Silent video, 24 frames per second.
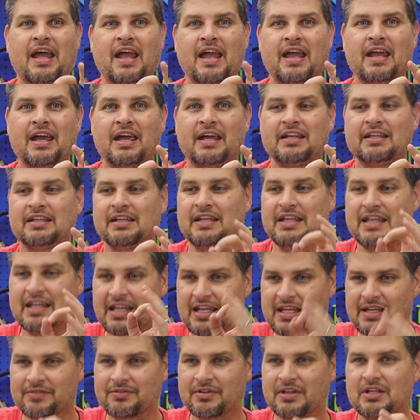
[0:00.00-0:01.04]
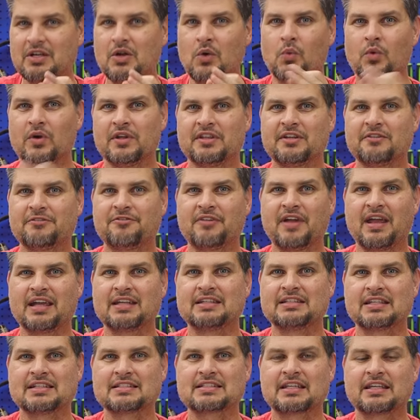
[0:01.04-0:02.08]
And even when the
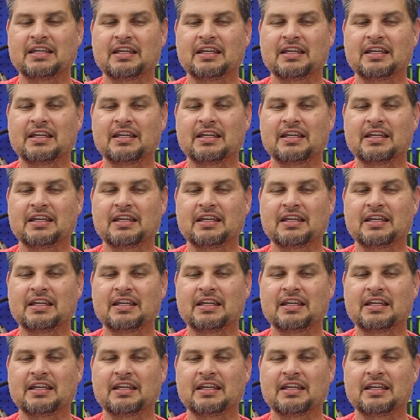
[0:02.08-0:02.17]
fan does